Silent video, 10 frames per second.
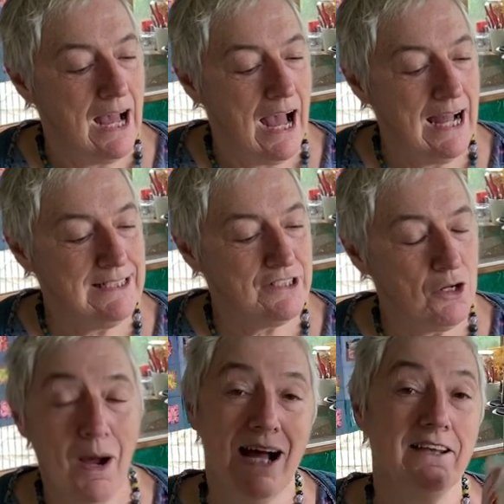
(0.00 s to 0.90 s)
And
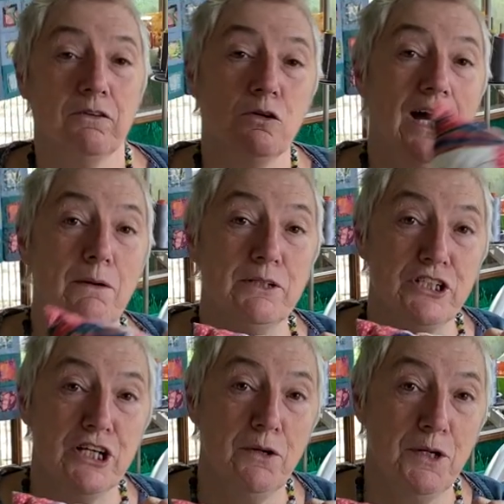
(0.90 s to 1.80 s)
so I thought I would
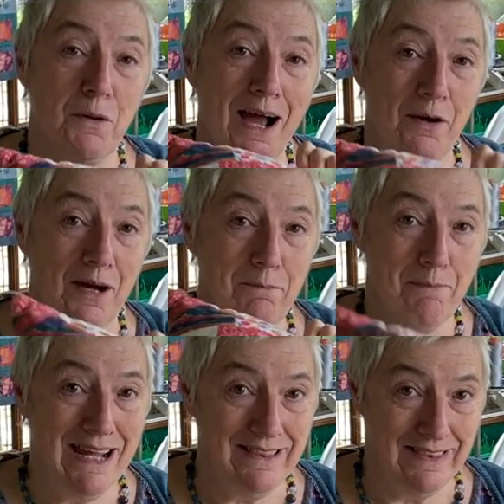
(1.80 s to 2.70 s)
show you how I
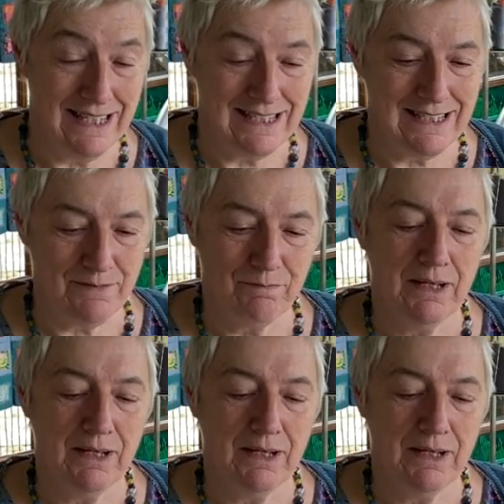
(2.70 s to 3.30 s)
made this.